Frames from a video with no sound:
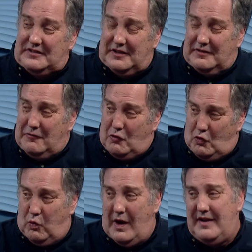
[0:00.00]
it's a
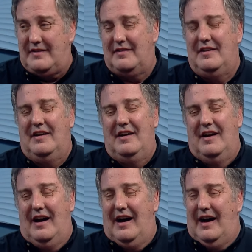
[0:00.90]
great,
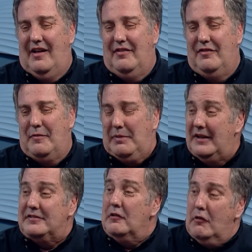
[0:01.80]
the
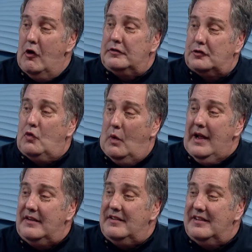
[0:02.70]
place looks great.